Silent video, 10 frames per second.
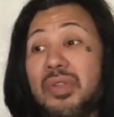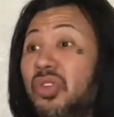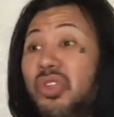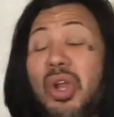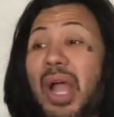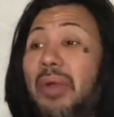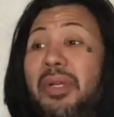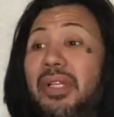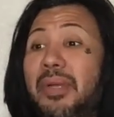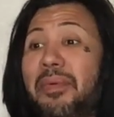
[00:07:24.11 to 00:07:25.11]
you know, I
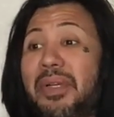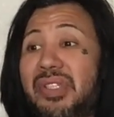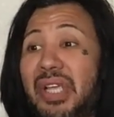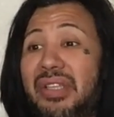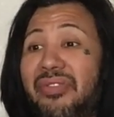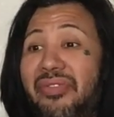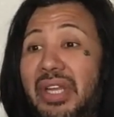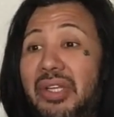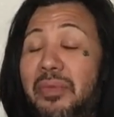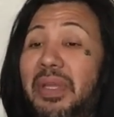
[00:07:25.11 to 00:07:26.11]
really appreciate the
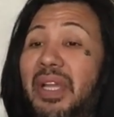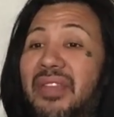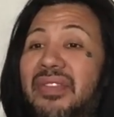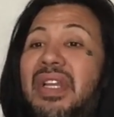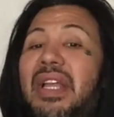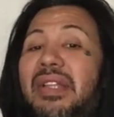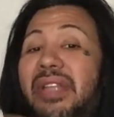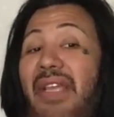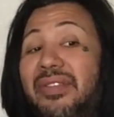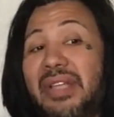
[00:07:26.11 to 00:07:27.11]
venue because
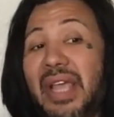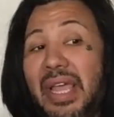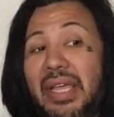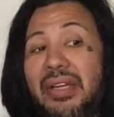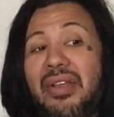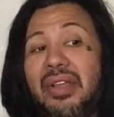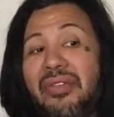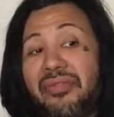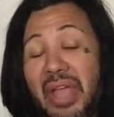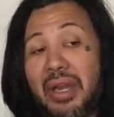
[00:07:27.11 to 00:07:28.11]
they stayed
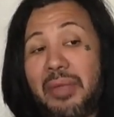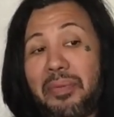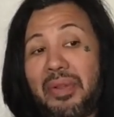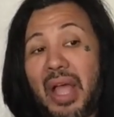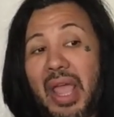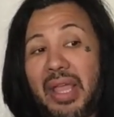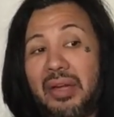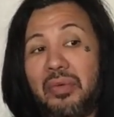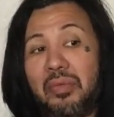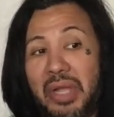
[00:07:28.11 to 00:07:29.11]
very
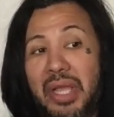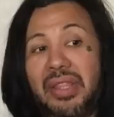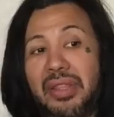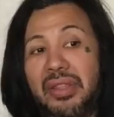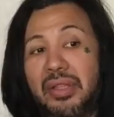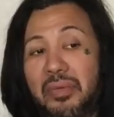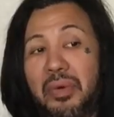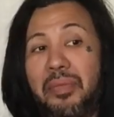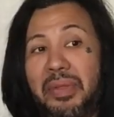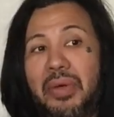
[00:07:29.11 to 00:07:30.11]
polite with the
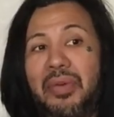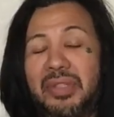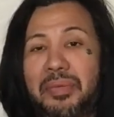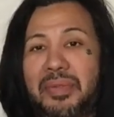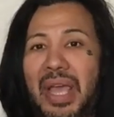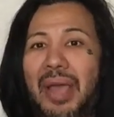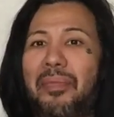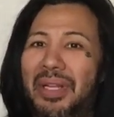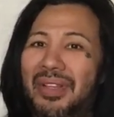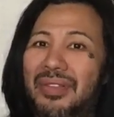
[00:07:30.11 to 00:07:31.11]
woman that was
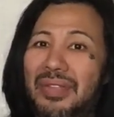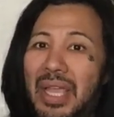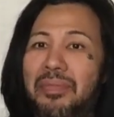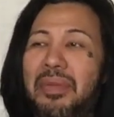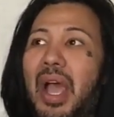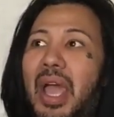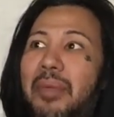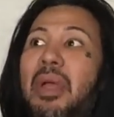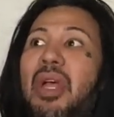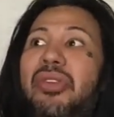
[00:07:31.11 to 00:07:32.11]
upset, but at the same
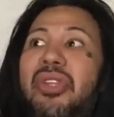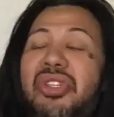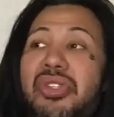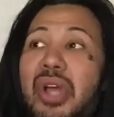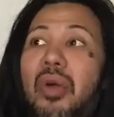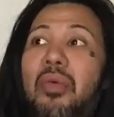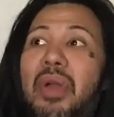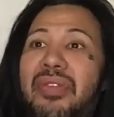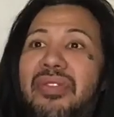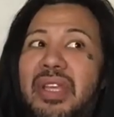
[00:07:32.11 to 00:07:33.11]
time, the show
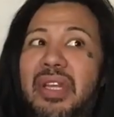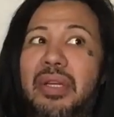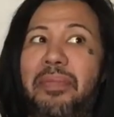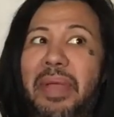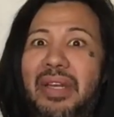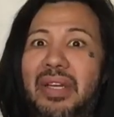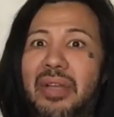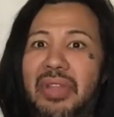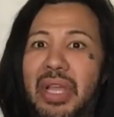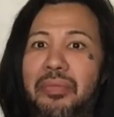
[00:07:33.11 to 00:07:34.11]
runs independent
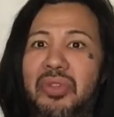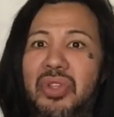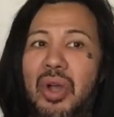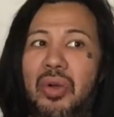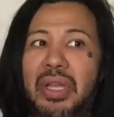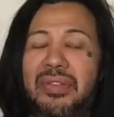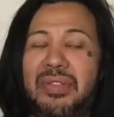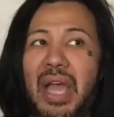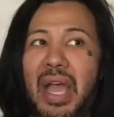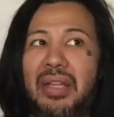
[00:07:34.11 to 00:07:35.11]
of them. So it's
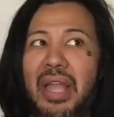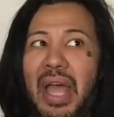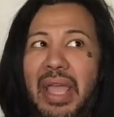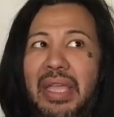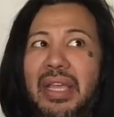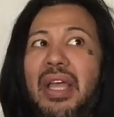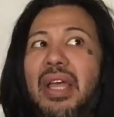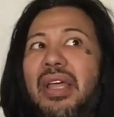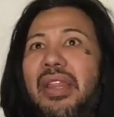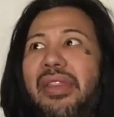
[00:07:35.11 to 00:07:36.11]
not like
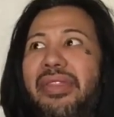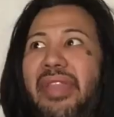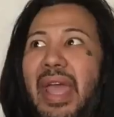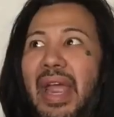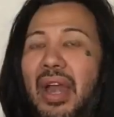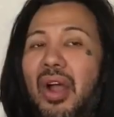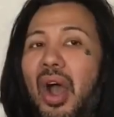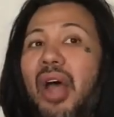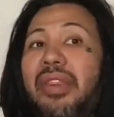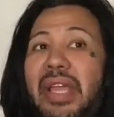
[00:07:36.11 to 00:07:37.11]
they're,
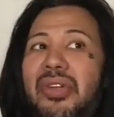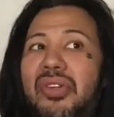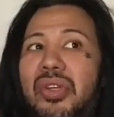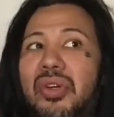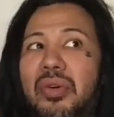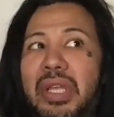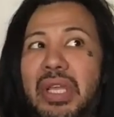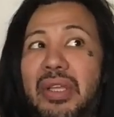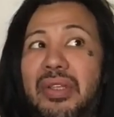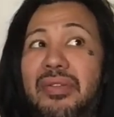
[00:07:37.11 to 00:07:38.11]
all they do
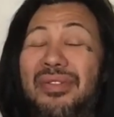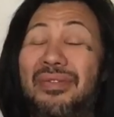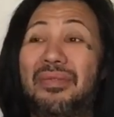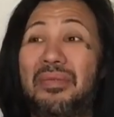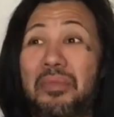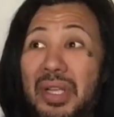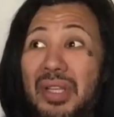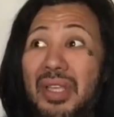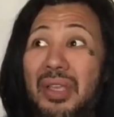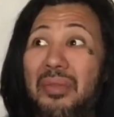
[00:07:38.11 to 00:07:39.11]
is
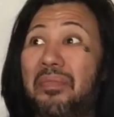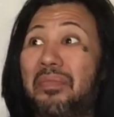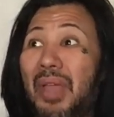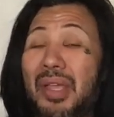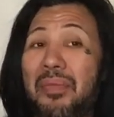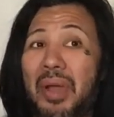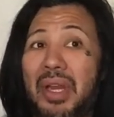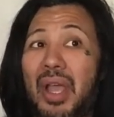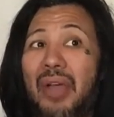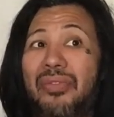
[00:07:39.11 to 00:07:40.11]
really make
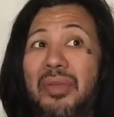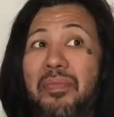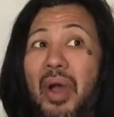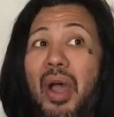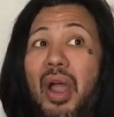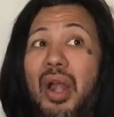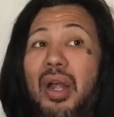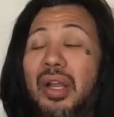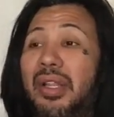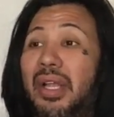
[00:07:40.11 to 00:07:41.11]
money off the
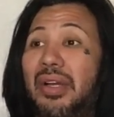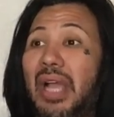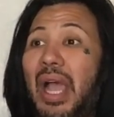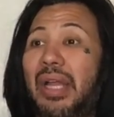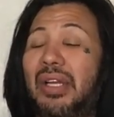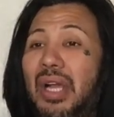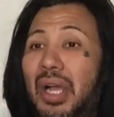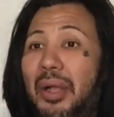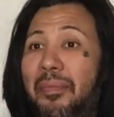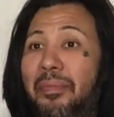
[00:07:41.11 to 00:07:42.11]
bar. They're not,
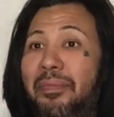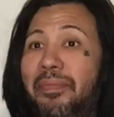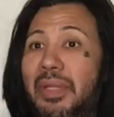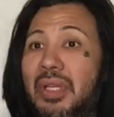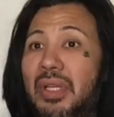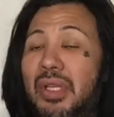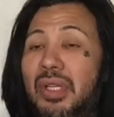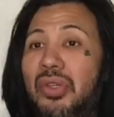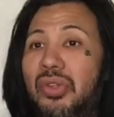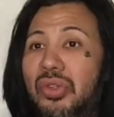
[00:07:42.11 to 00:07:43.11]
um,
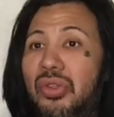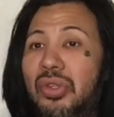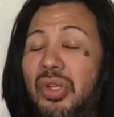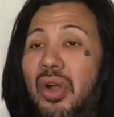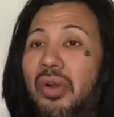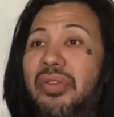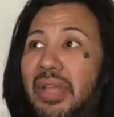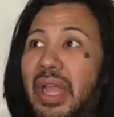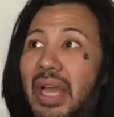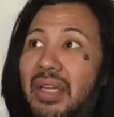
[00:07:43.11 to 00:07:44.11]
you know, because
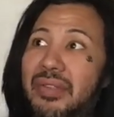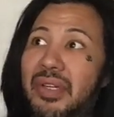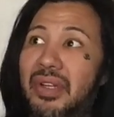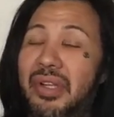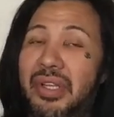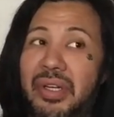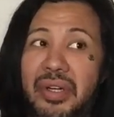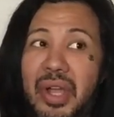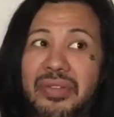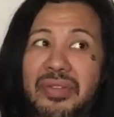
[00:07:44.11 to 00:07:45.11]
they had us in, a, in
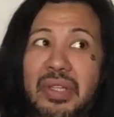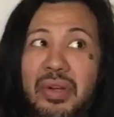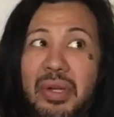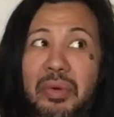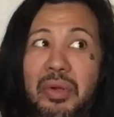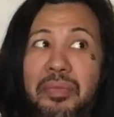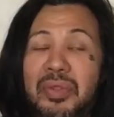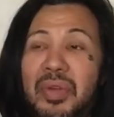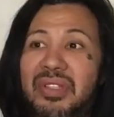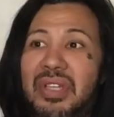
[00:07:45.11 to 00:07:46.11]
an auxiliary room.
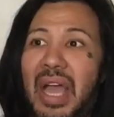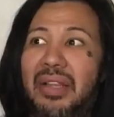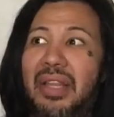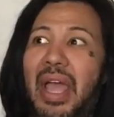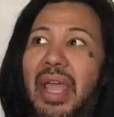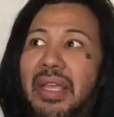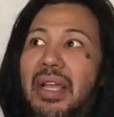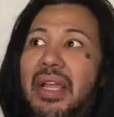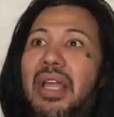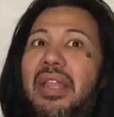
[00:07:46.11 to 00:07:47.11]
So it's not
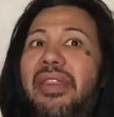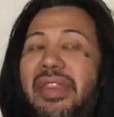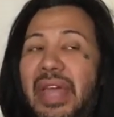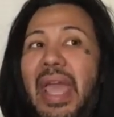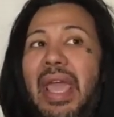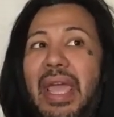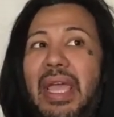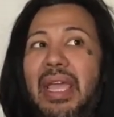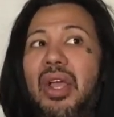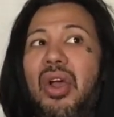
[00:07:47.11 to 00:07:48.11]
like
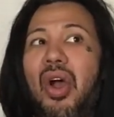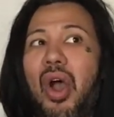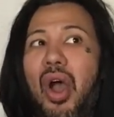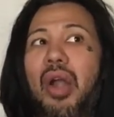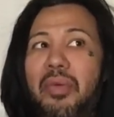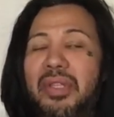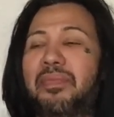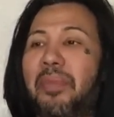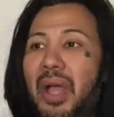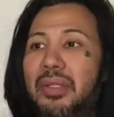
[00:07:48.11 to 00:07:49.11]
they are
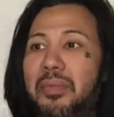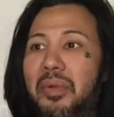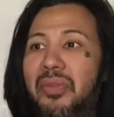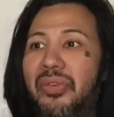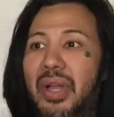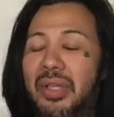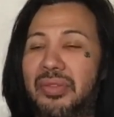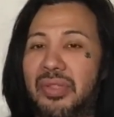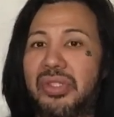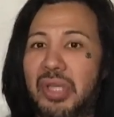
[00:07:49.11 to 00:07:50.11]
responsible for
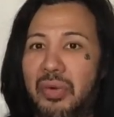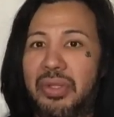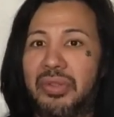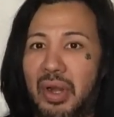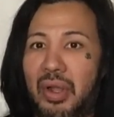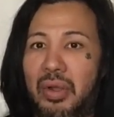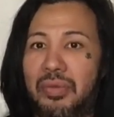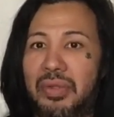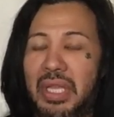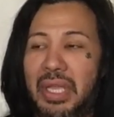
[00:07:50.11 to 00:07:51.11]
us. The show is our
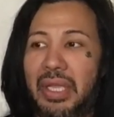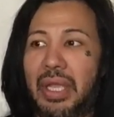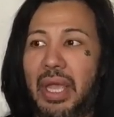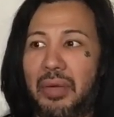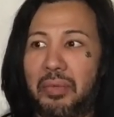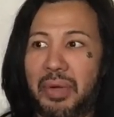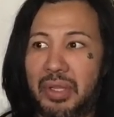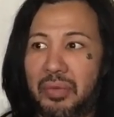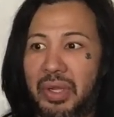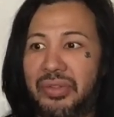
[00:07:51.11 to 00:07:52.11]
own thing and we're
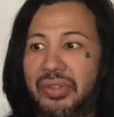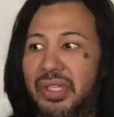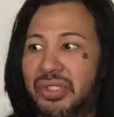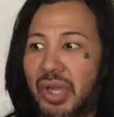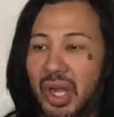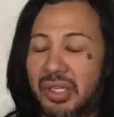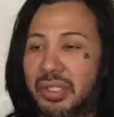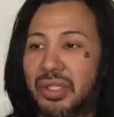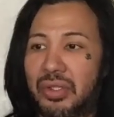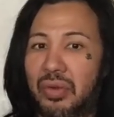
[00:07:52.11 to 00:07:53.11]
the ones that charge
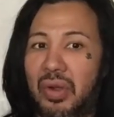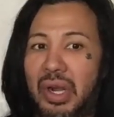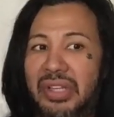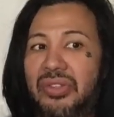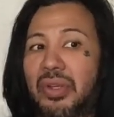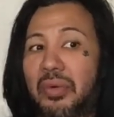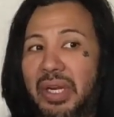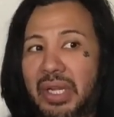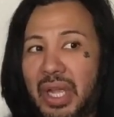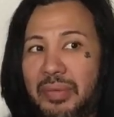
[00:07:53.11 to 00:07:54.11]
at the door. And so when
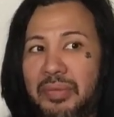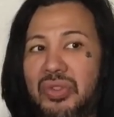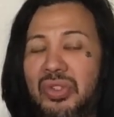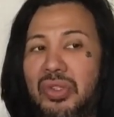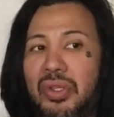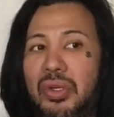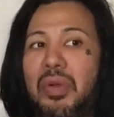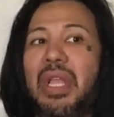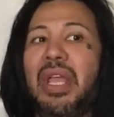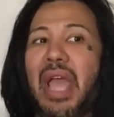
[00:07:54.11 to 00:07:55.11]
it comes
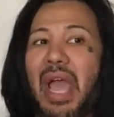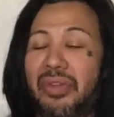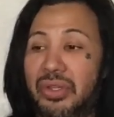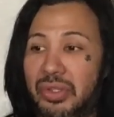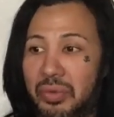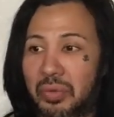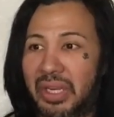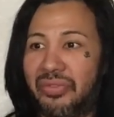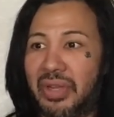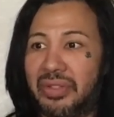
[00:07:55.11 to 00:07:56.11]
to having to do
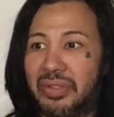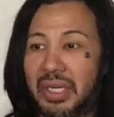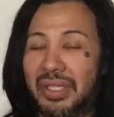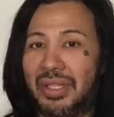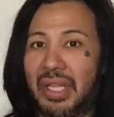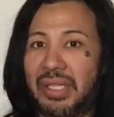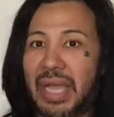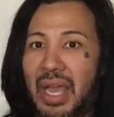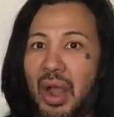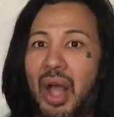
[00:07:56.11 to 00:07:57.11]
refunds or anything like
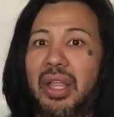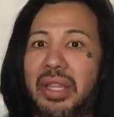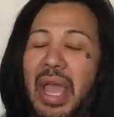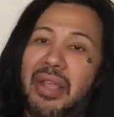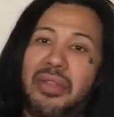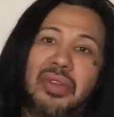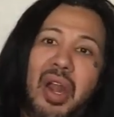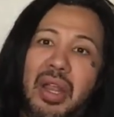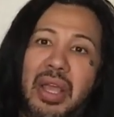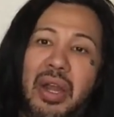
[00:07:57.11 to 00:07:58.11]
that, all of that is
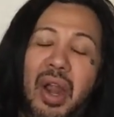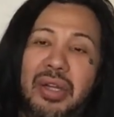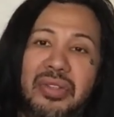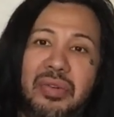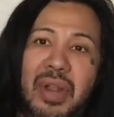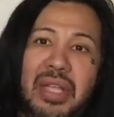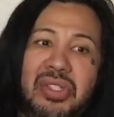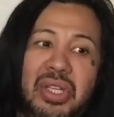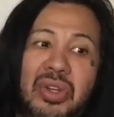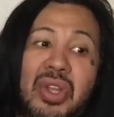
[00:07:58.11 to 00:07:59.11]
our at our
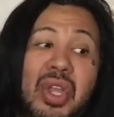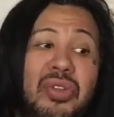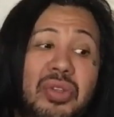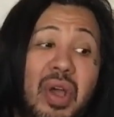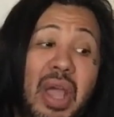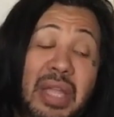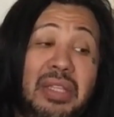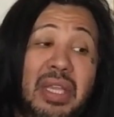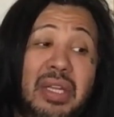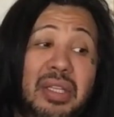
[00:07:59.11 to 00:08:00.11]
discretion. So at
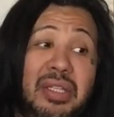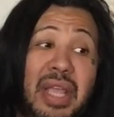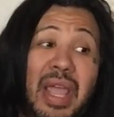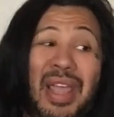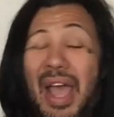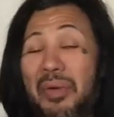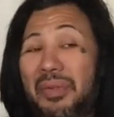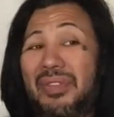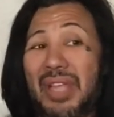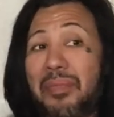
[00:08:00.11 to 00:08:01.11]
the end of the day, I
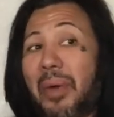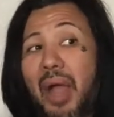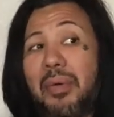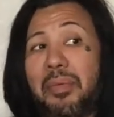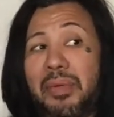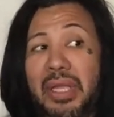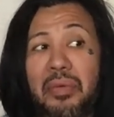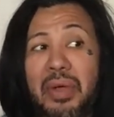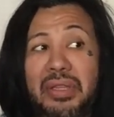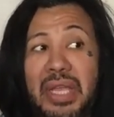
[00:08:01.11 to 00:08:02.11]
would say probably what